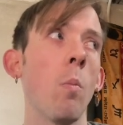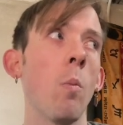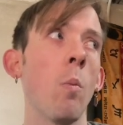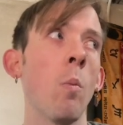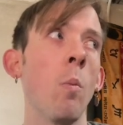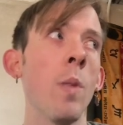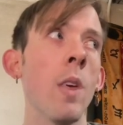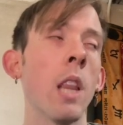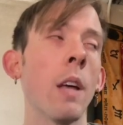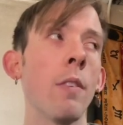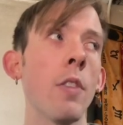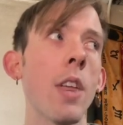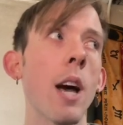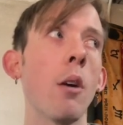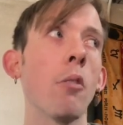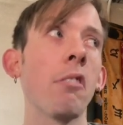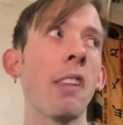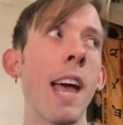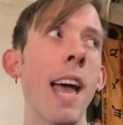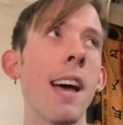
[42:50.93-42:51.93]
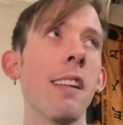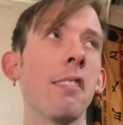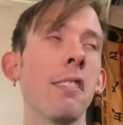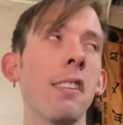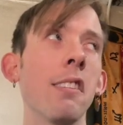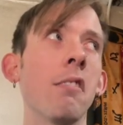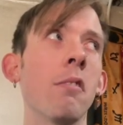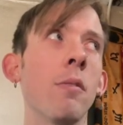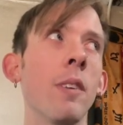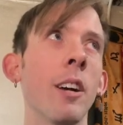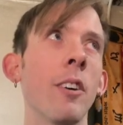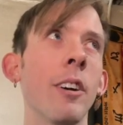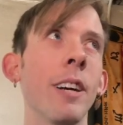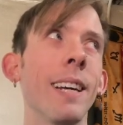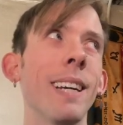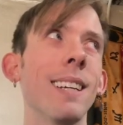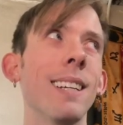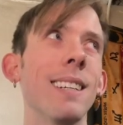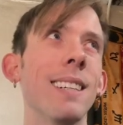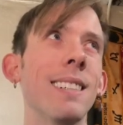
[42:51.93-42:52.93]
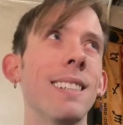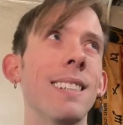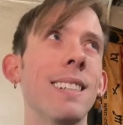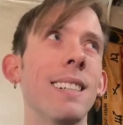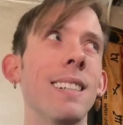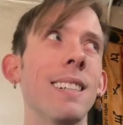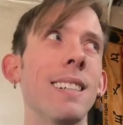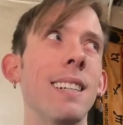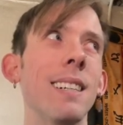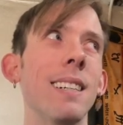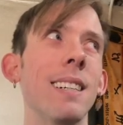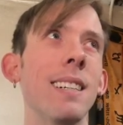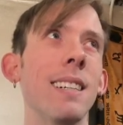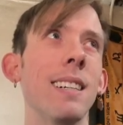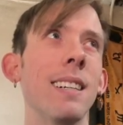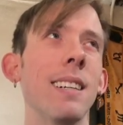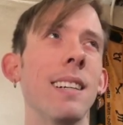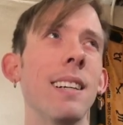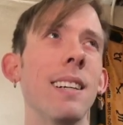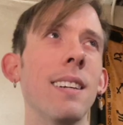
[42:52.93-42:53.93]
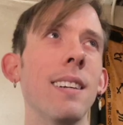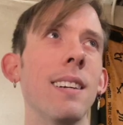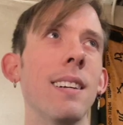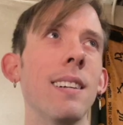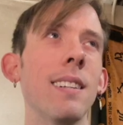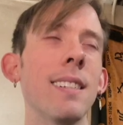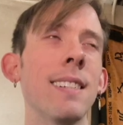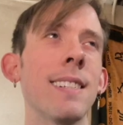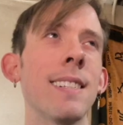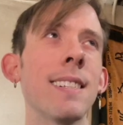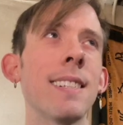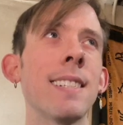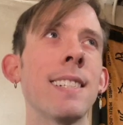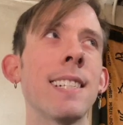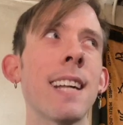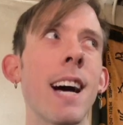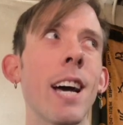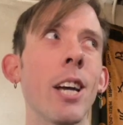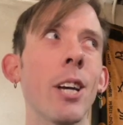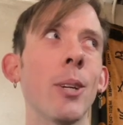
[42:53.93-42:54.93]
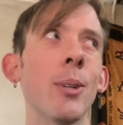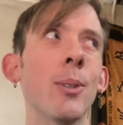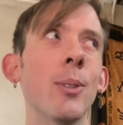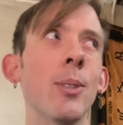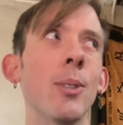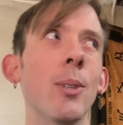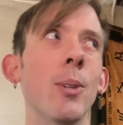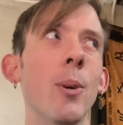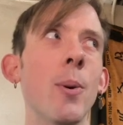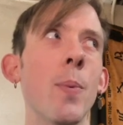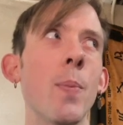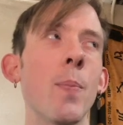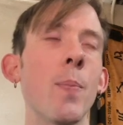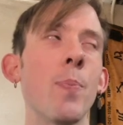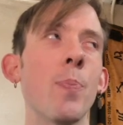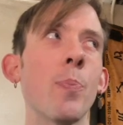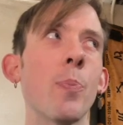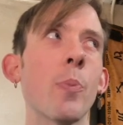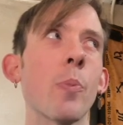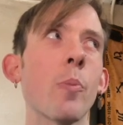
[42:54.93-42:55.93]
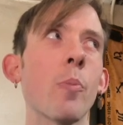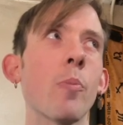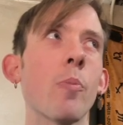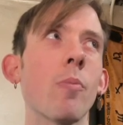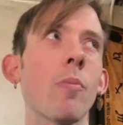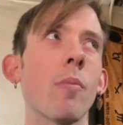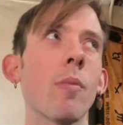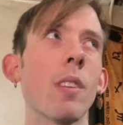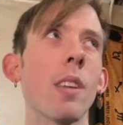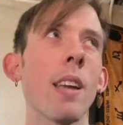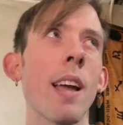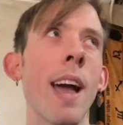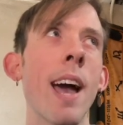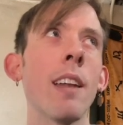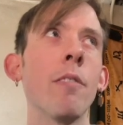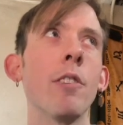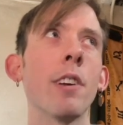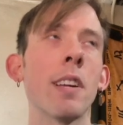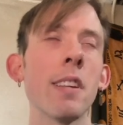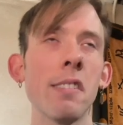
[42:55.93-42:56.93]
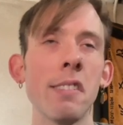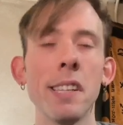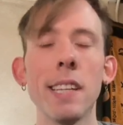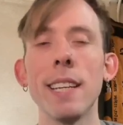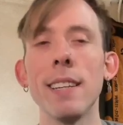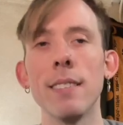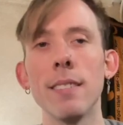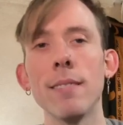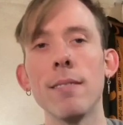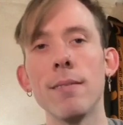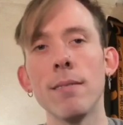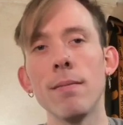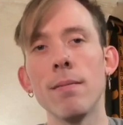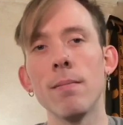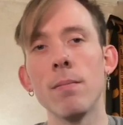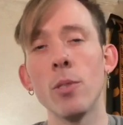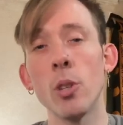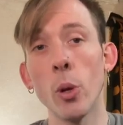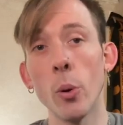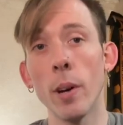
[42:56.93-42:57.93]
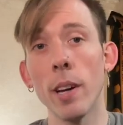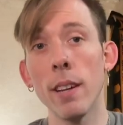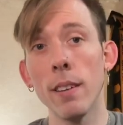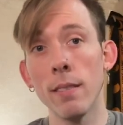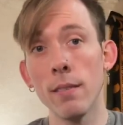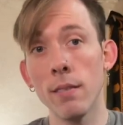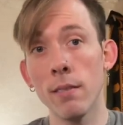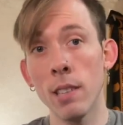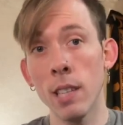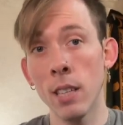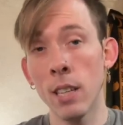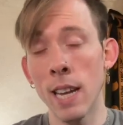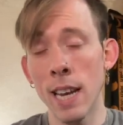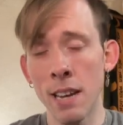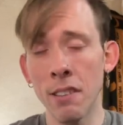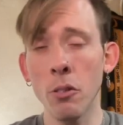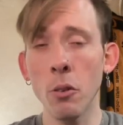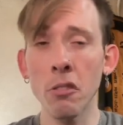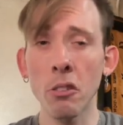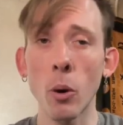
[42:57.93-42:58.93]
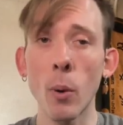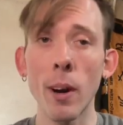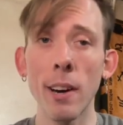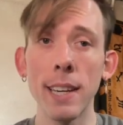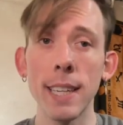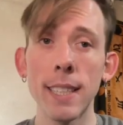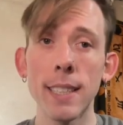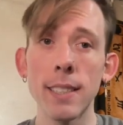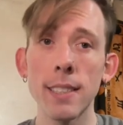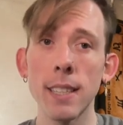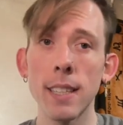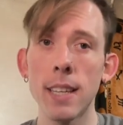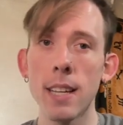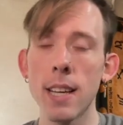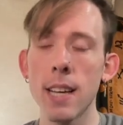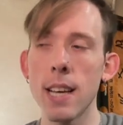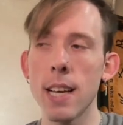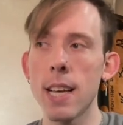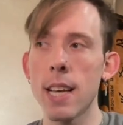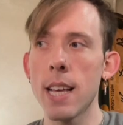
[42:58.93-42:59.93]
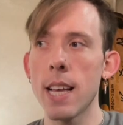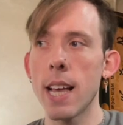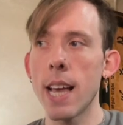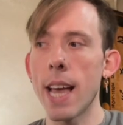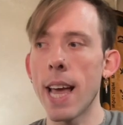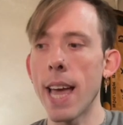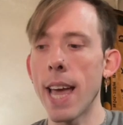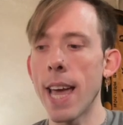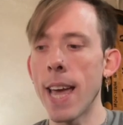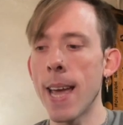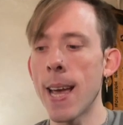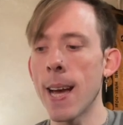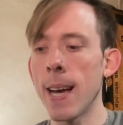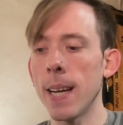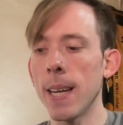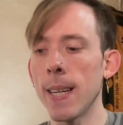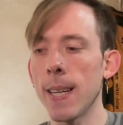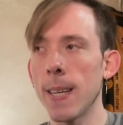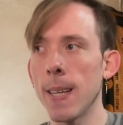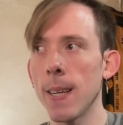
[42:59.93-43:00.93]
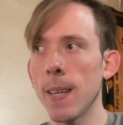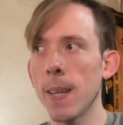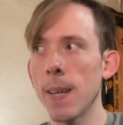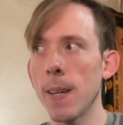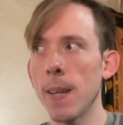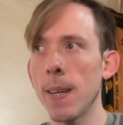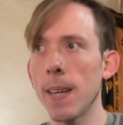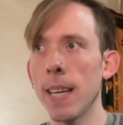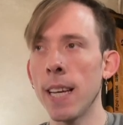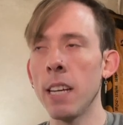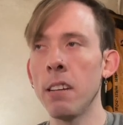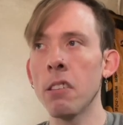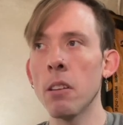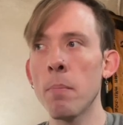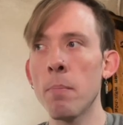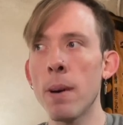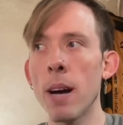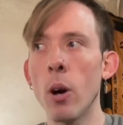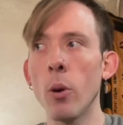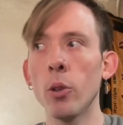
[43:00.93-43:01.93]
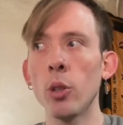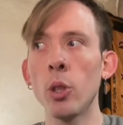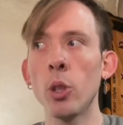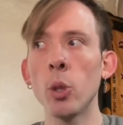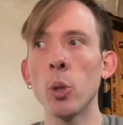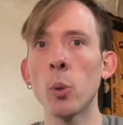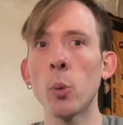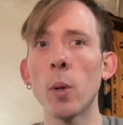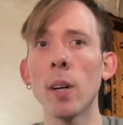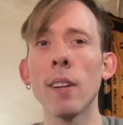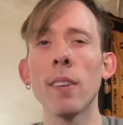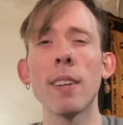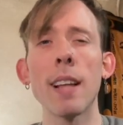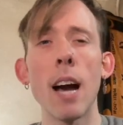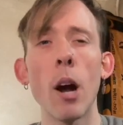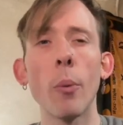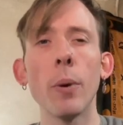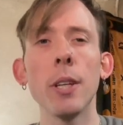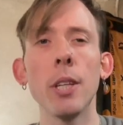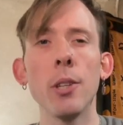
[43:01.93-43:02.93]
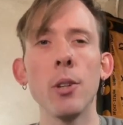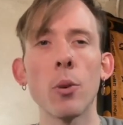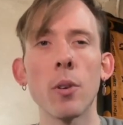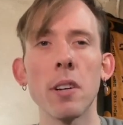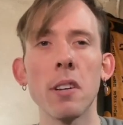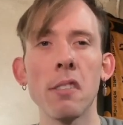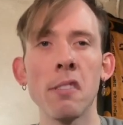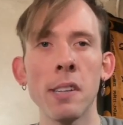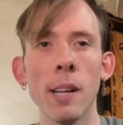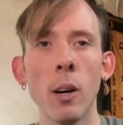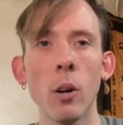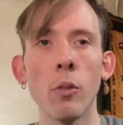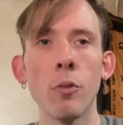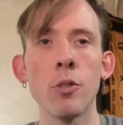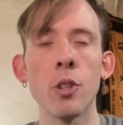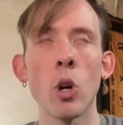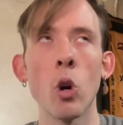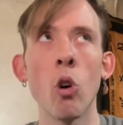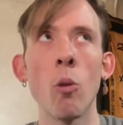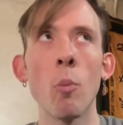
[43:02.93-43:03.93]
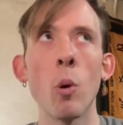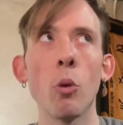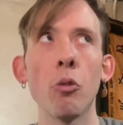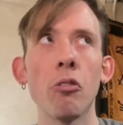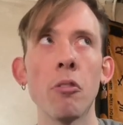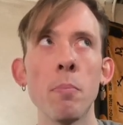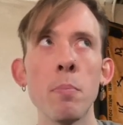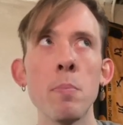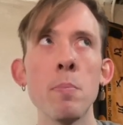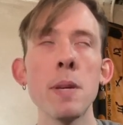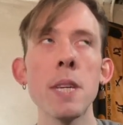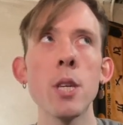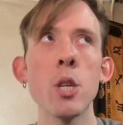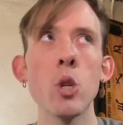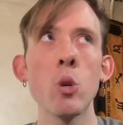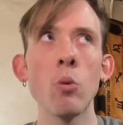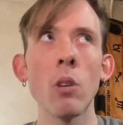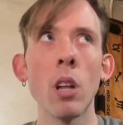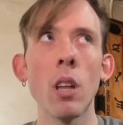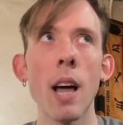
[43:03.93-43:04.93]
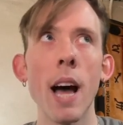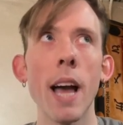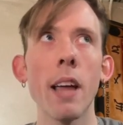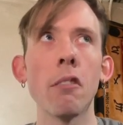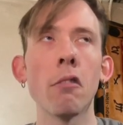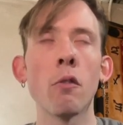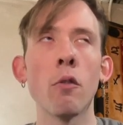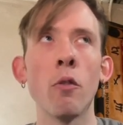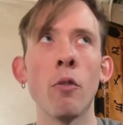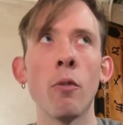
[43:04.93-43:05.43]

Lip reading: the 11th house has this very societal advocacy to it. And so does Aquarius. And it's about you allowing yourself to almost be utilized,